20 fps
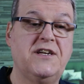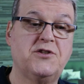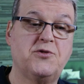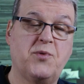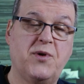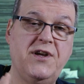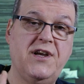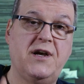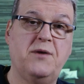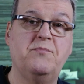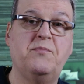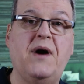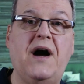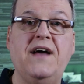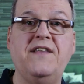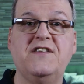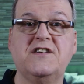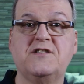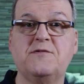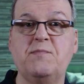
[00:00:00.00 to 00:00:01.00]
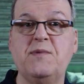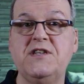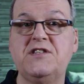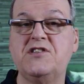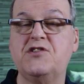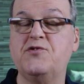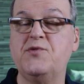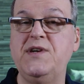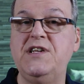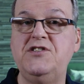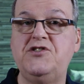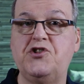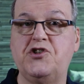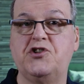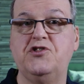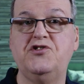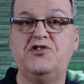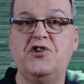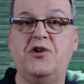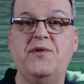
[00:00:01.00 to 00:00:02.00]
That's where you can buy the split screens. You
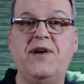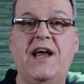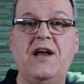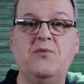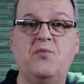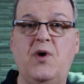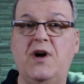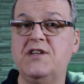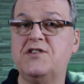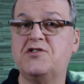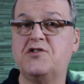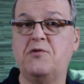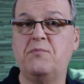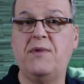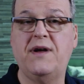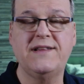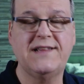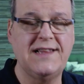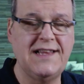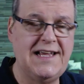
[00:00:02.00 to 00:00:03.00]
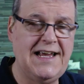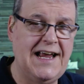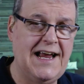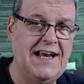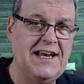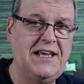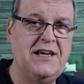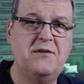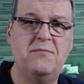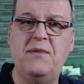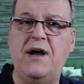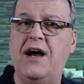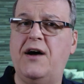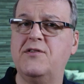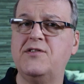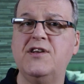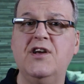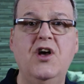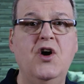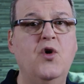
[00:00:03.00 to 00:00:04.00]
can donate once or monthly, any
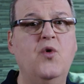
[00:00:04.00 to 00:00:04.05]
amount.